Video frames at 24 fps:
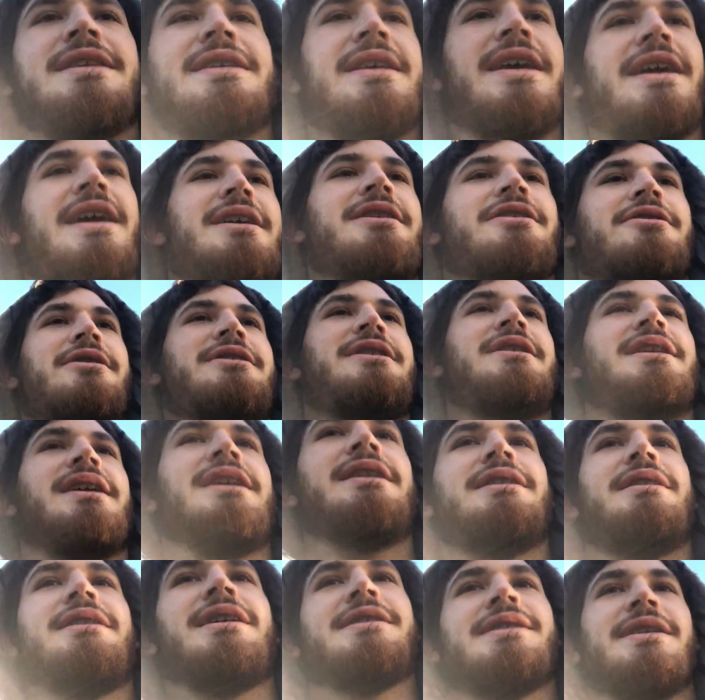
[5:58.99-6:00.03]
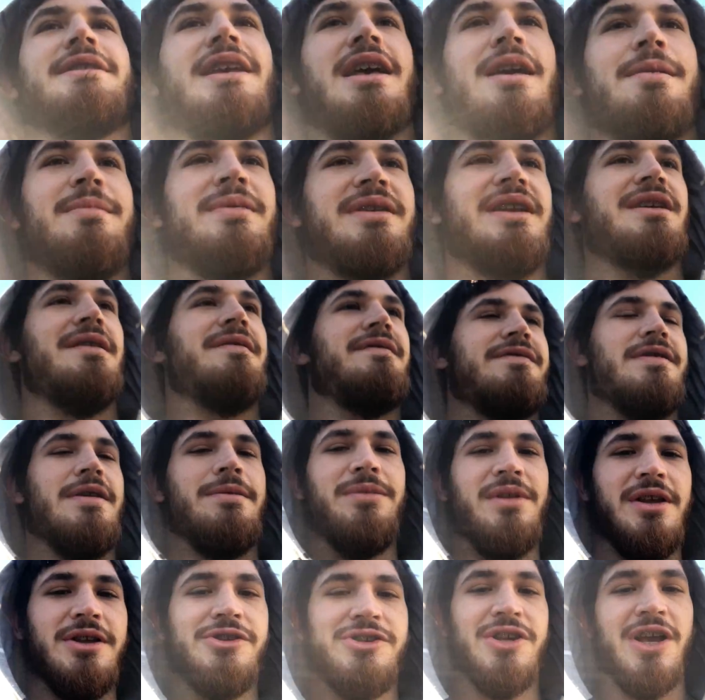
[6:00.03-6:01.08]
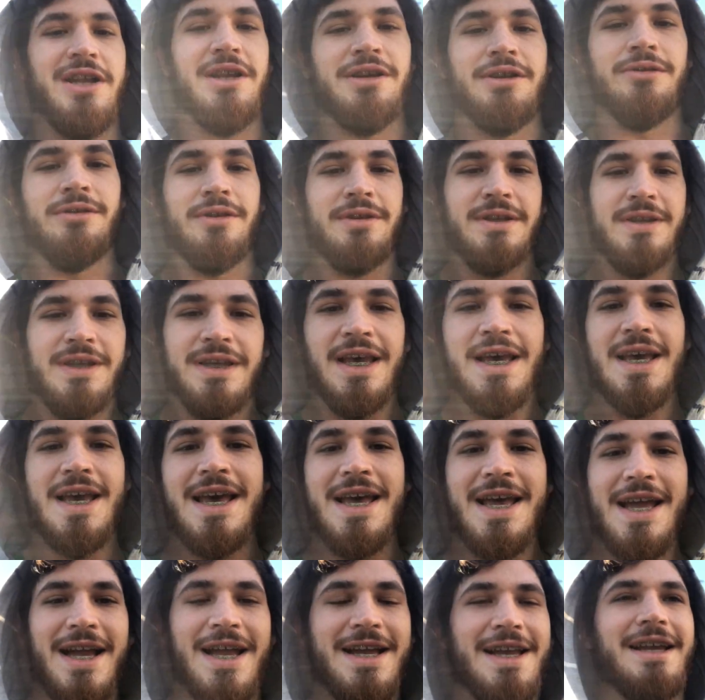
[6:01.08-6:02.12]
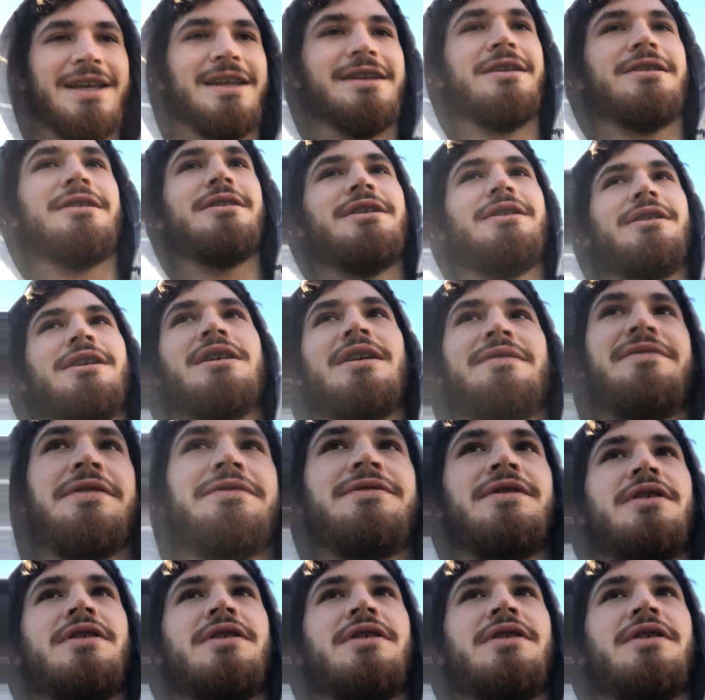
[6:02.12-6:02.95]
the energy that doesn't emanate from the genitals. And, if